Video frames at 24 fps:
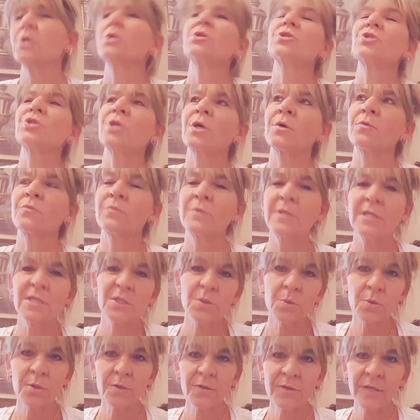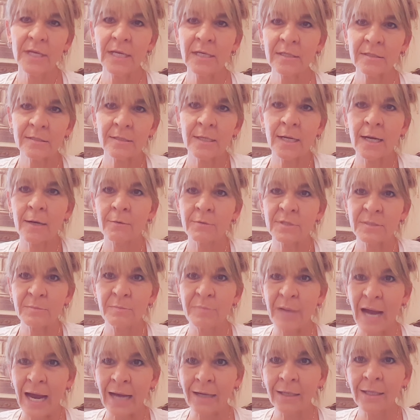So these were things that I was
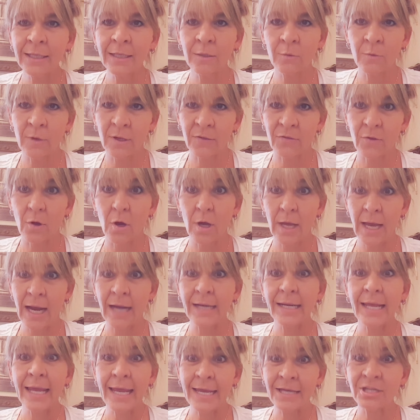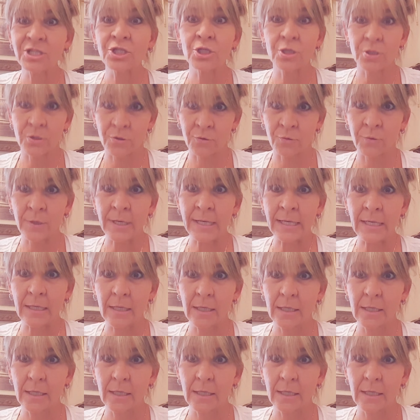battling with at age three.